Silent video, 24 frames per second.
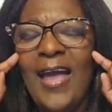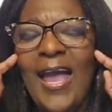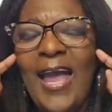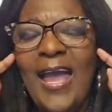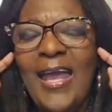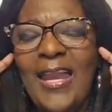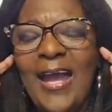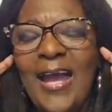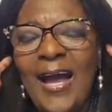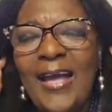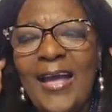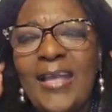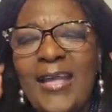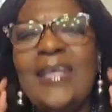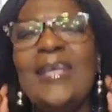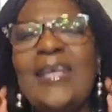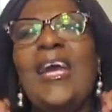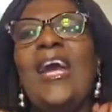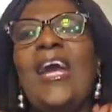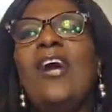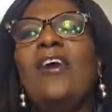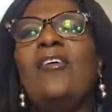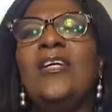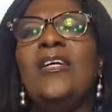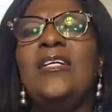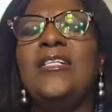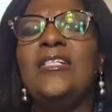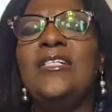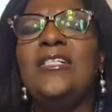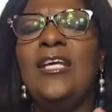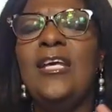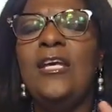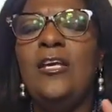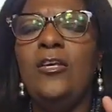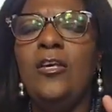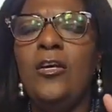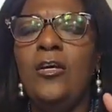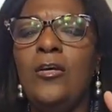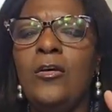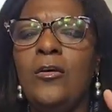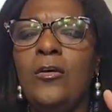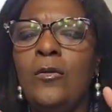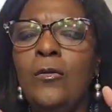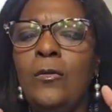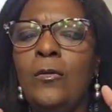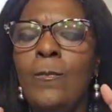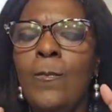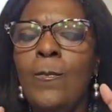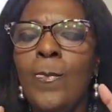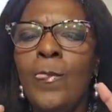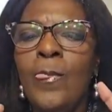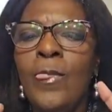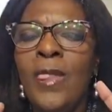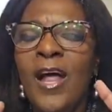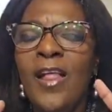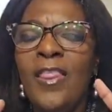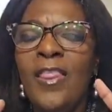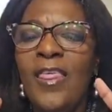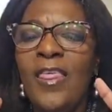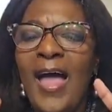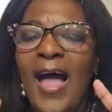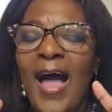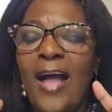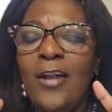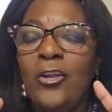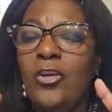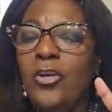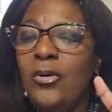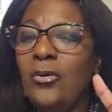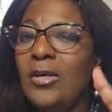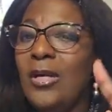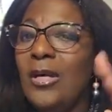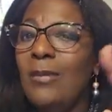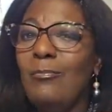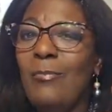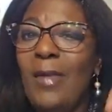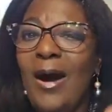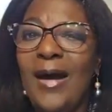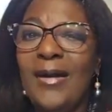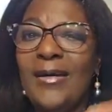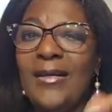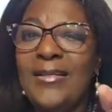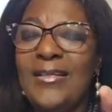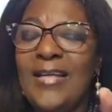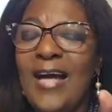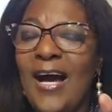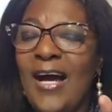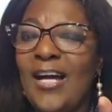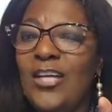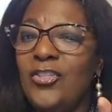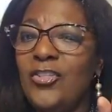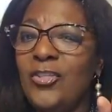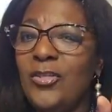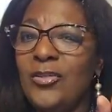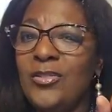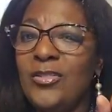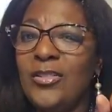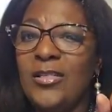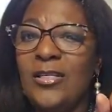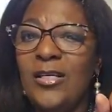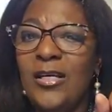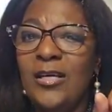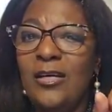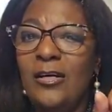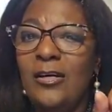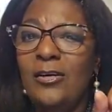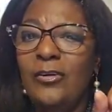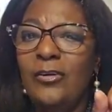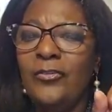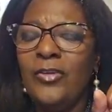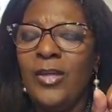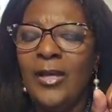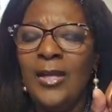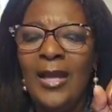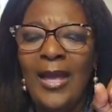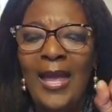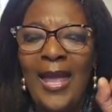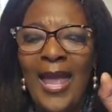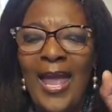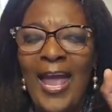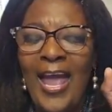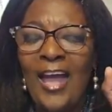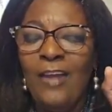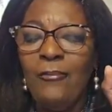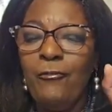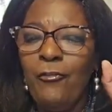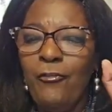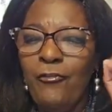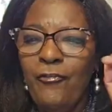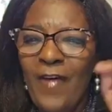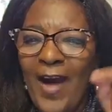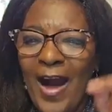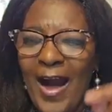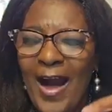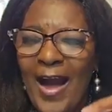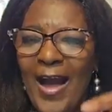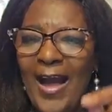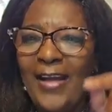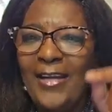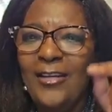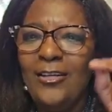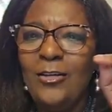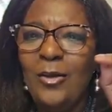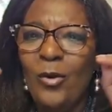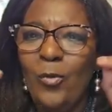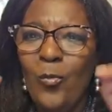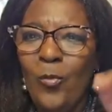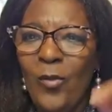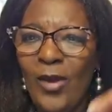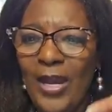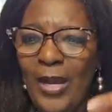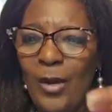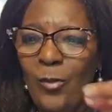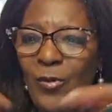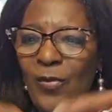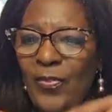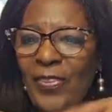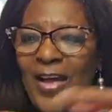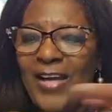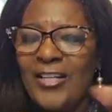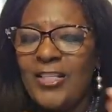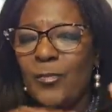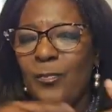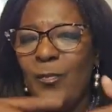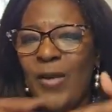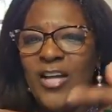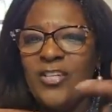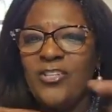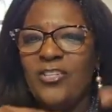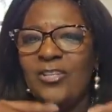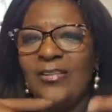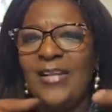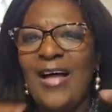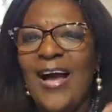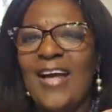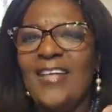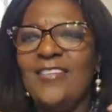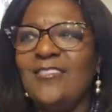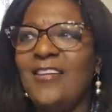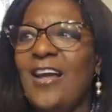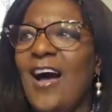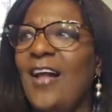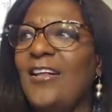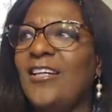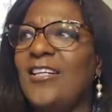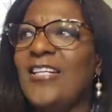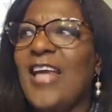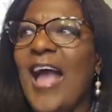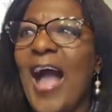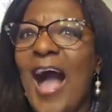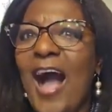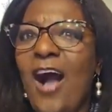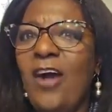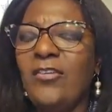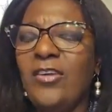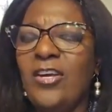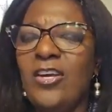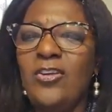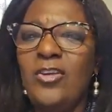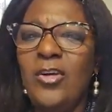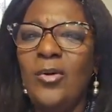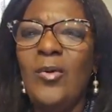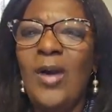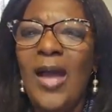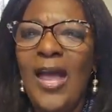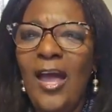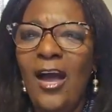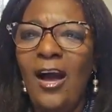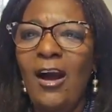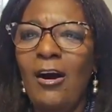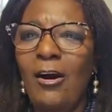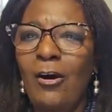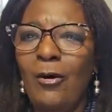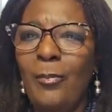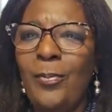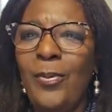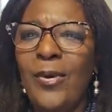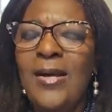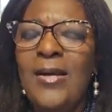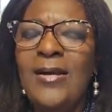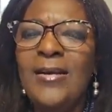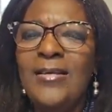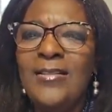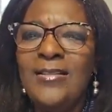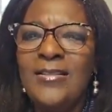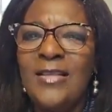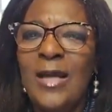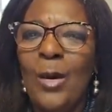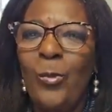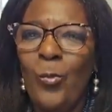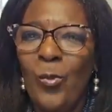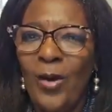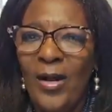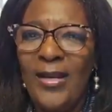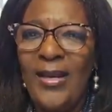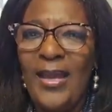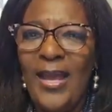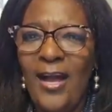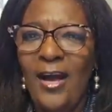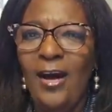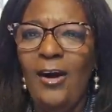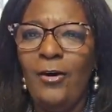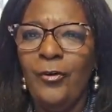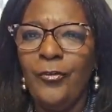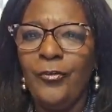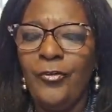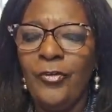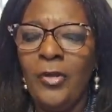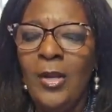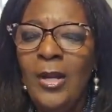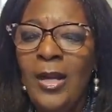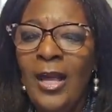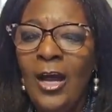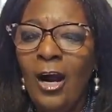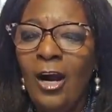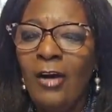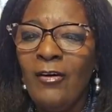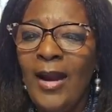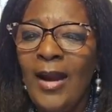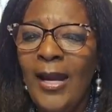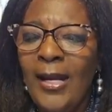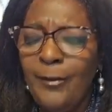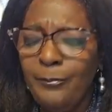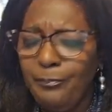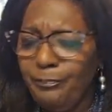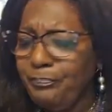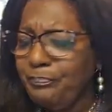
And I guarantee you that you can monetize your skills and find a way with that specialized knowledge. How can you help someone else? All right.